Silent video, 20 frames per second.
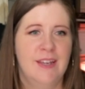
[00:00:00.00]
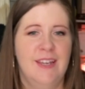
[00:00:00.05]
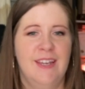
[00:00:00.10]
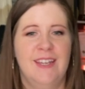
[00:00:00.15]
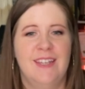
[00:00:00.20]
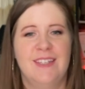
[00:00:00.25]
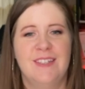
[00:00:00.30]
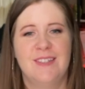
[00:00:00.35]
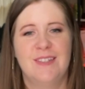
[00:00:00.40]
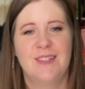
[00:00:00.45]

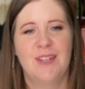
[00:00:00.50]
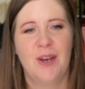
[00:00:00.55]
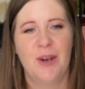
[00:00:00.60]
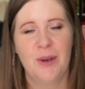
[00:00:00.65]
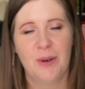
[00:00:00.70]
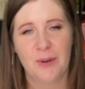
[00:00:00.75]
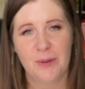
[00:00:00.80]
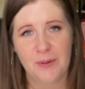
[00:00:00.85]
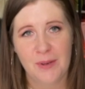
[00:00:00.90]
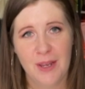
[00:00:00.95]
So
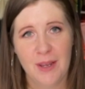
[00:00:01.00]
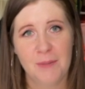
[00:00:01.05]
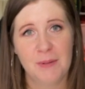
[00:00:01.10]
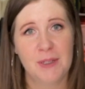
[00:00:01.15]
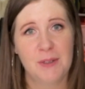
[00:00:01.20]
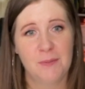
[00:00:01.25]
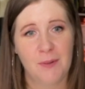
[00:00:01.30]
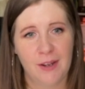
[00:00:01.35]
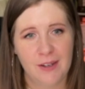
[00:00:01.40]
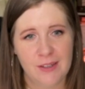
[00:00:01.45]
I'm
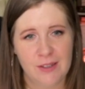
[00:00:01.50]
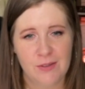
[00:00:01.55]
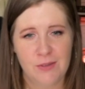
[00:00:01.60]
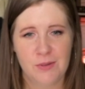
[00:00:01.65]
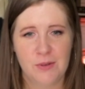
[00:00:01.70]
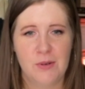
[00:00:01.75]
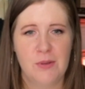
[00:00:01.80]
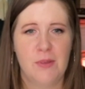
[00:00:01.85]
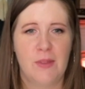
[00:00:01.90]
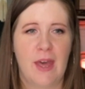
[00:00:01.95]
going to walk you
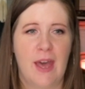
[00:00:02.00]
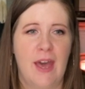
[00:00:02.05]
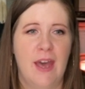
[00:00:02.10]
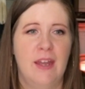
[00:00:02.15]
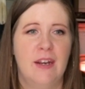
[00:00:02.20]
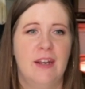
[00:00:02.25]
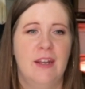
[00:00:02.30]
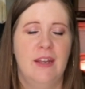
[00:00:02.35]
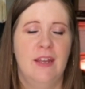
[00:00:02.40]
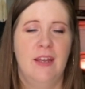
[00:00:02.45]
through
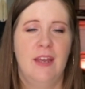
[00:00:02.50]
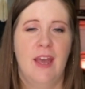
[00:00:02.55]
that